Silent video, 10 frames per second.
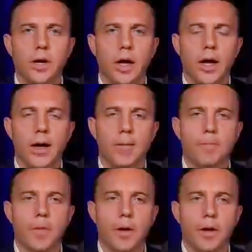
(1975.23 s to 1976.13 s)

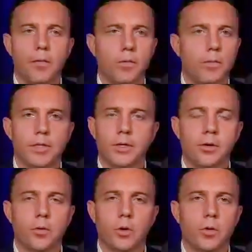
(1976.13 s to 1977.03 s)
um, uh,
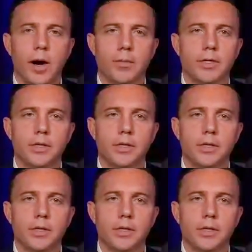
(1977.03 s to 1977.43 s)
material requirements.